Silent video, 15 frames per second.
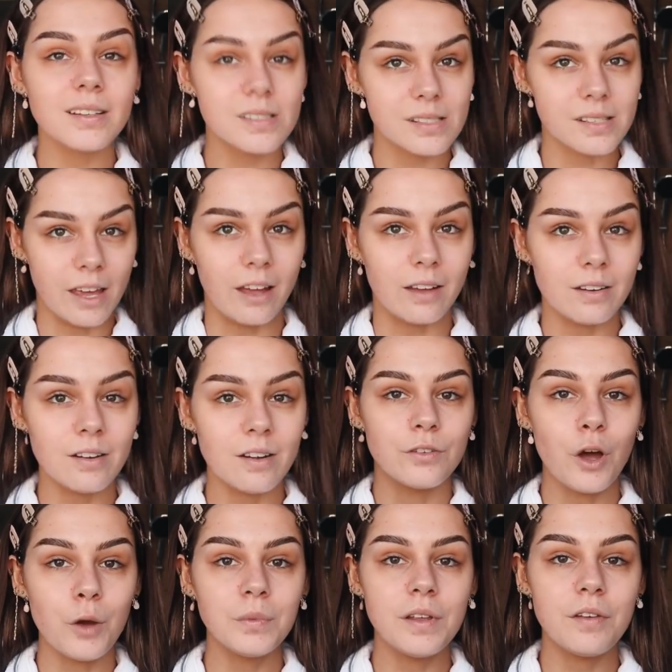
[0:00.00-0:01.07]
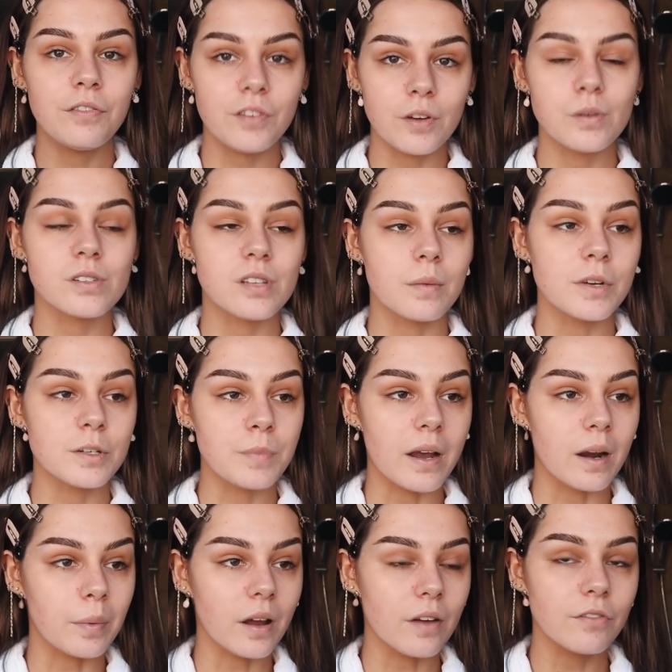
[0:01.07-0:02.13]
skin not only feels so much
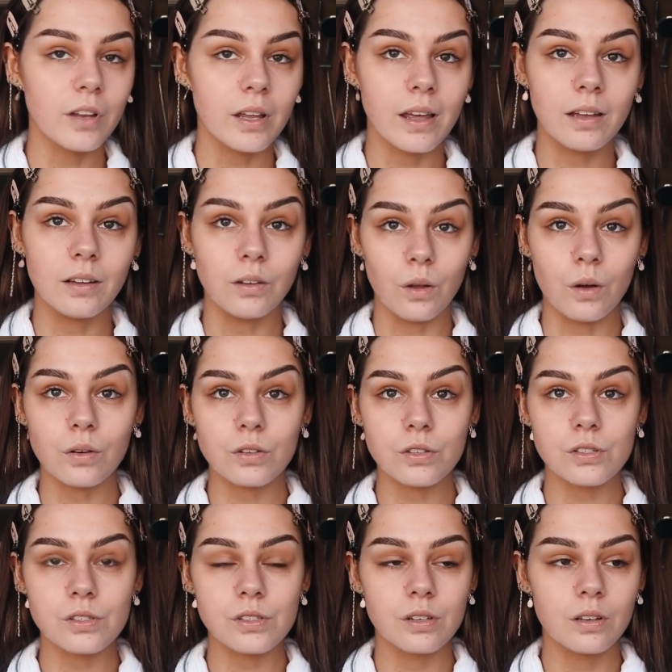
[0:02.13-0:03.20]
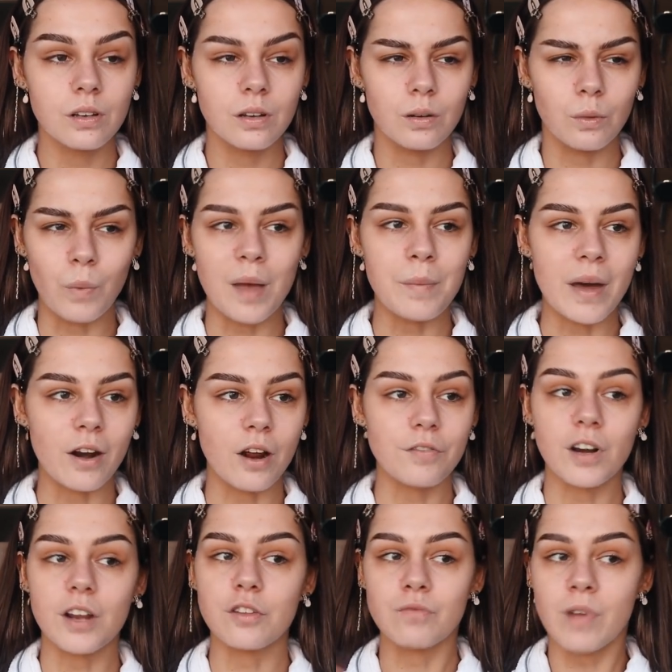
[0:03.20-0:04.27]
better, but I feel like it looks way better. I
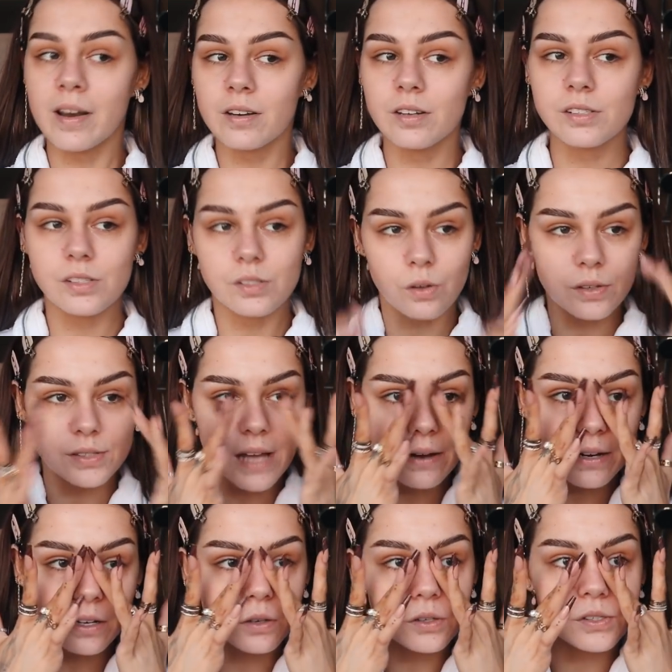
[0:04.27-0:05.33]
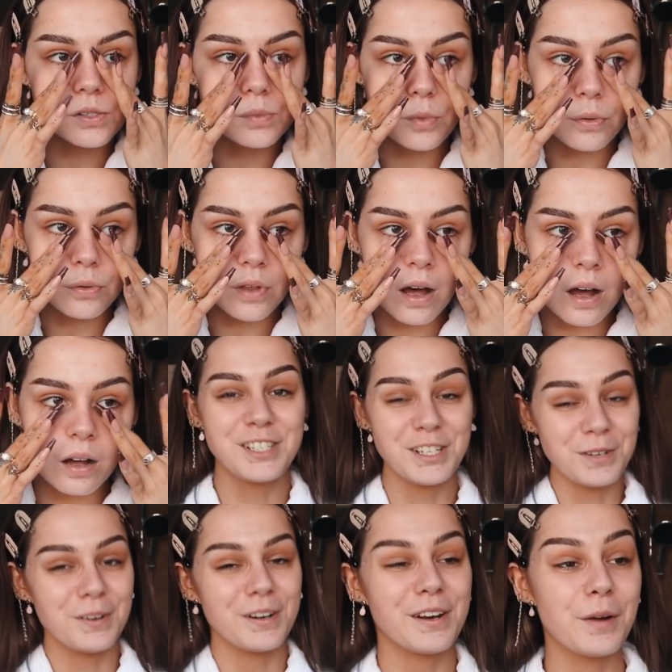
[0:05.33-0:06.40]
feel like the redness has gone down. It looks smoother. Do
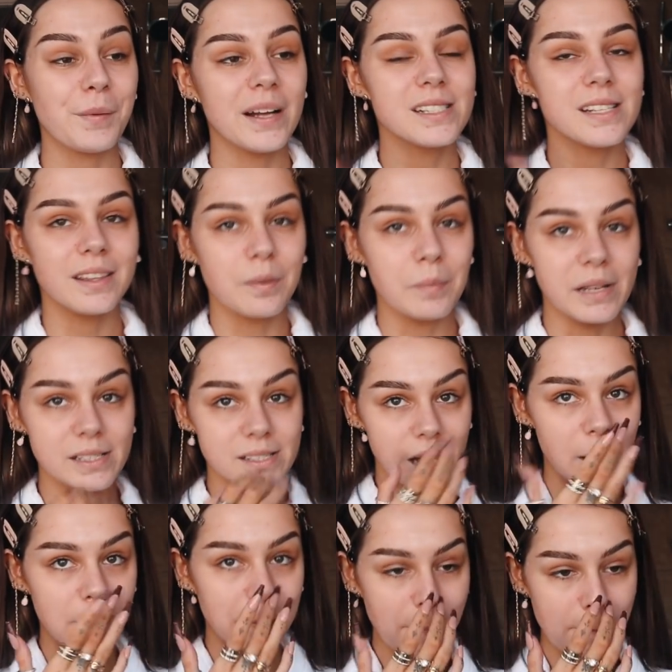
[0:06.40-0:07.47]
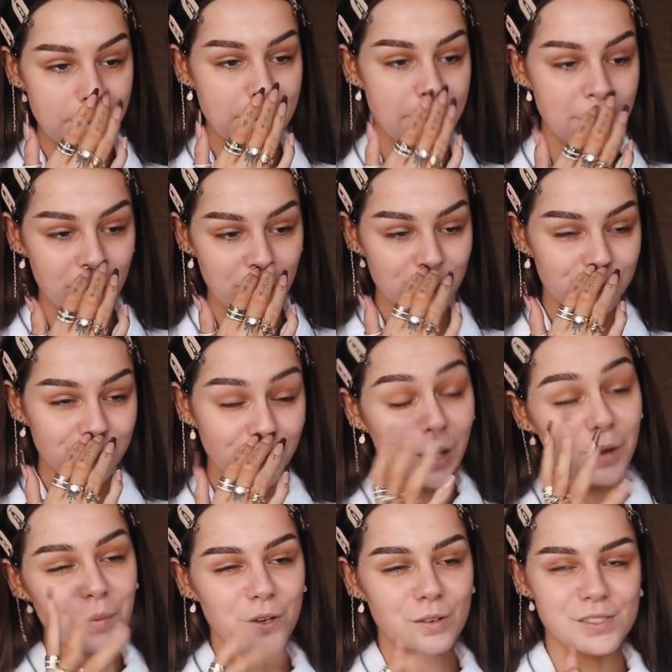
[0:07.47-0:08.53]
you want to know what I did in the meantime?
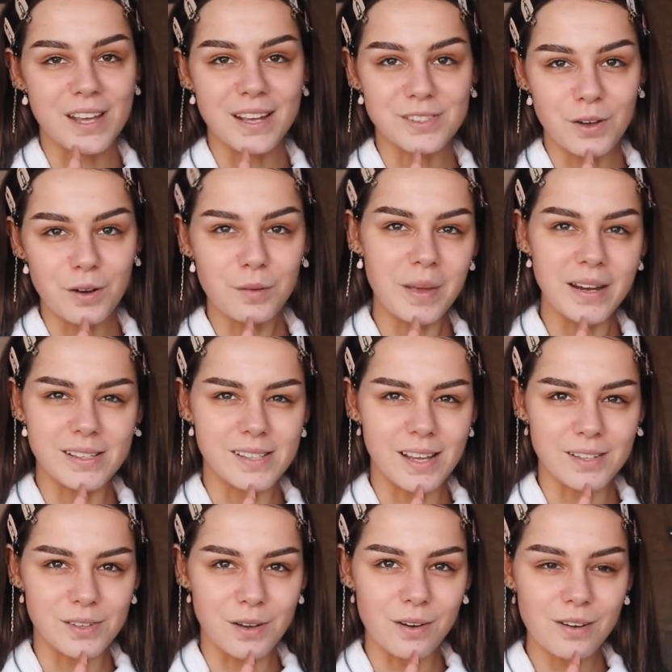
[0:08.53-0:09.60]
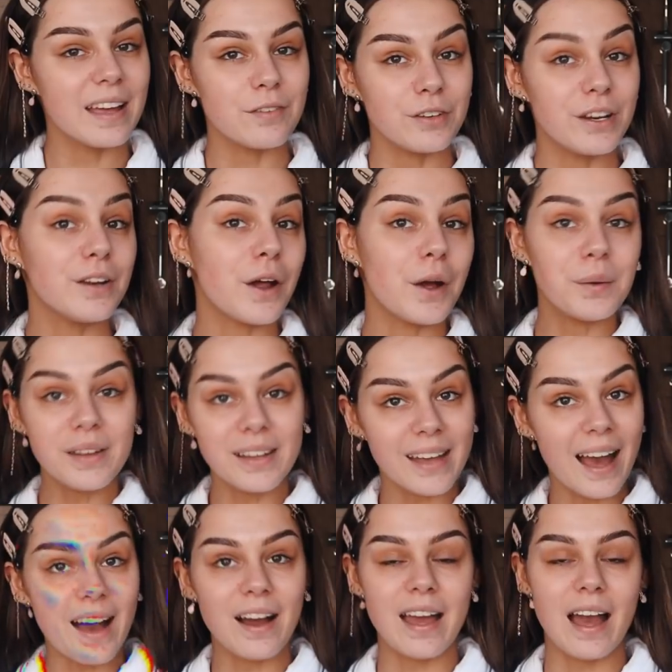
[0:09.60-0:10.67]
Went on TikTok, made a TikTok. If you didn't know,
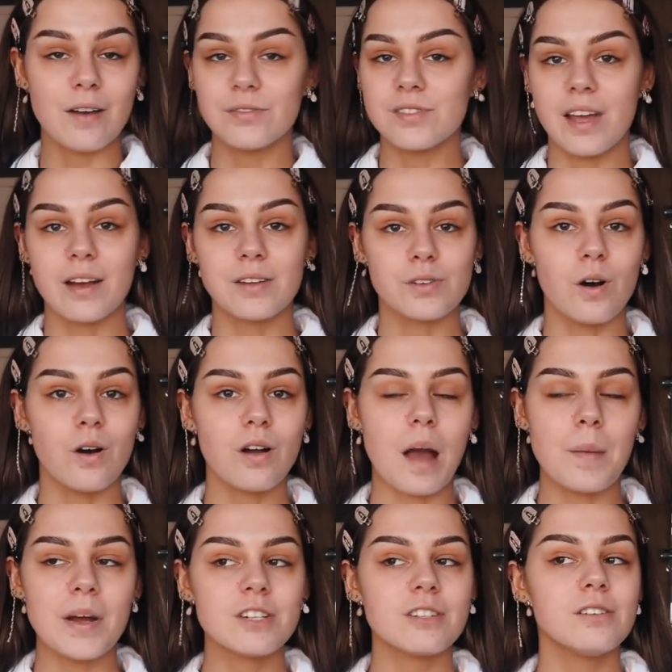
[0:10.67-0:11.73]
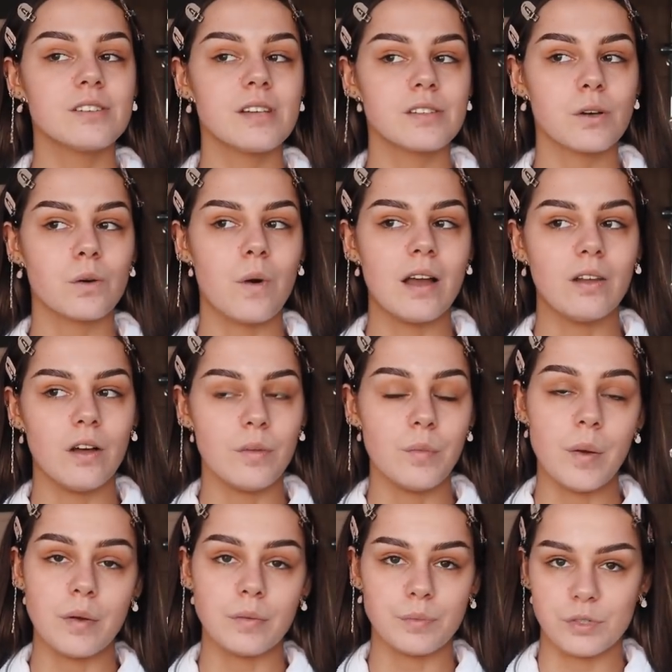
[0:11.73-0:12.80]
yeah, I have TikTok. I'm actually on TikTok quite a lot at the
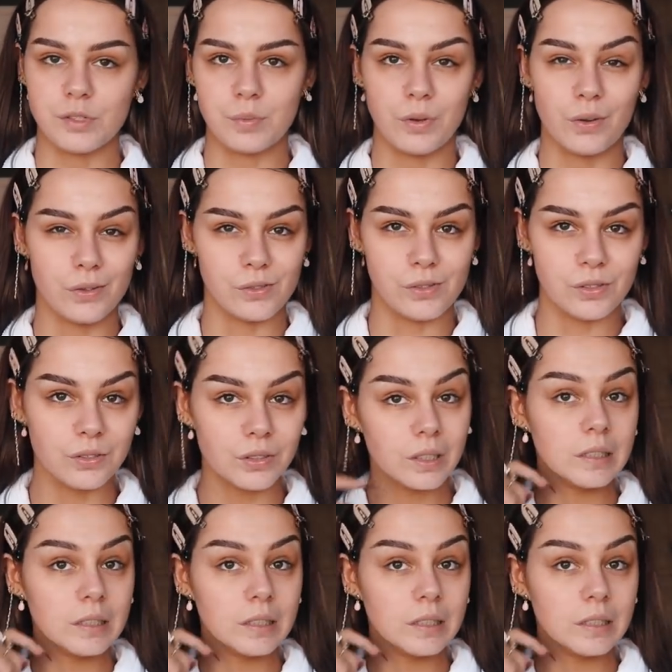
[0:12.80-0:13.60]
moment just because